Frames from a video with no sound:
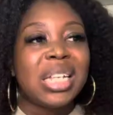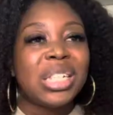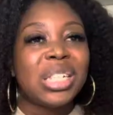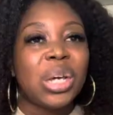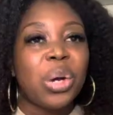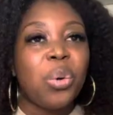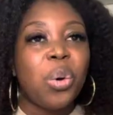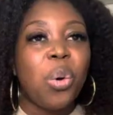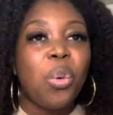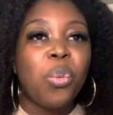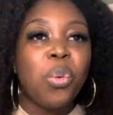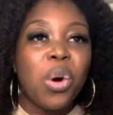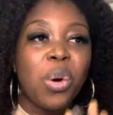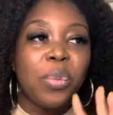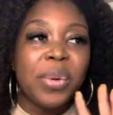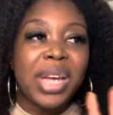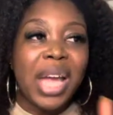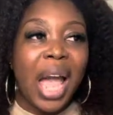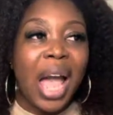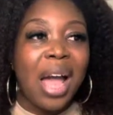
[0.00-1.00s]
So what
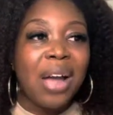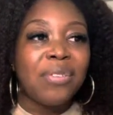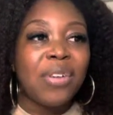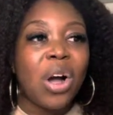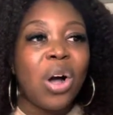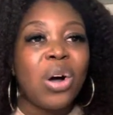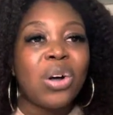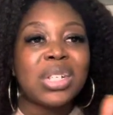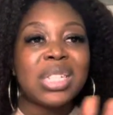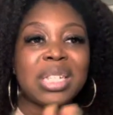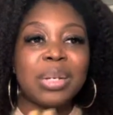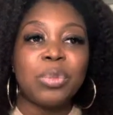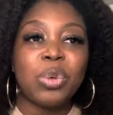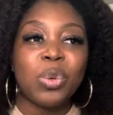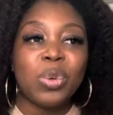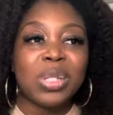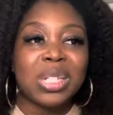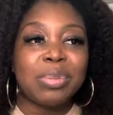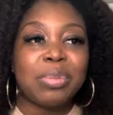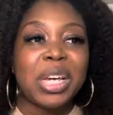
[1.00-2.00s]
we have are some
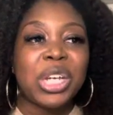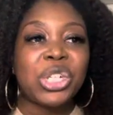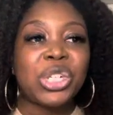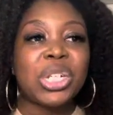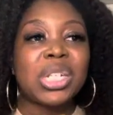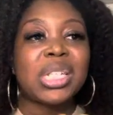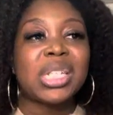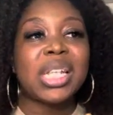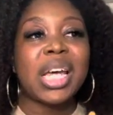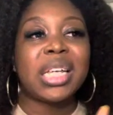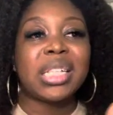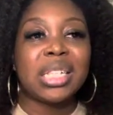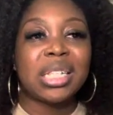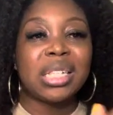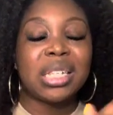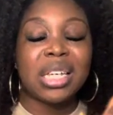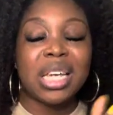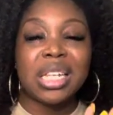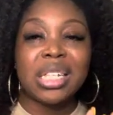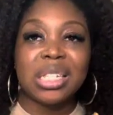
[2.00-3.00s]
automations that
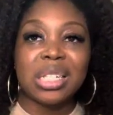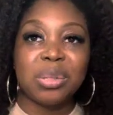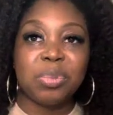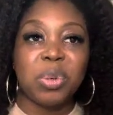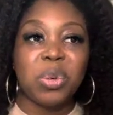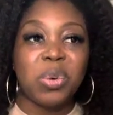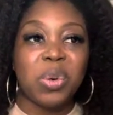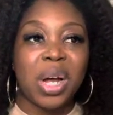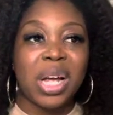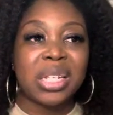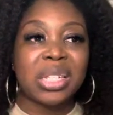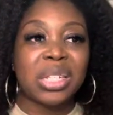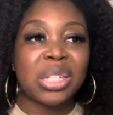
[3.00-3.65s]
can support us.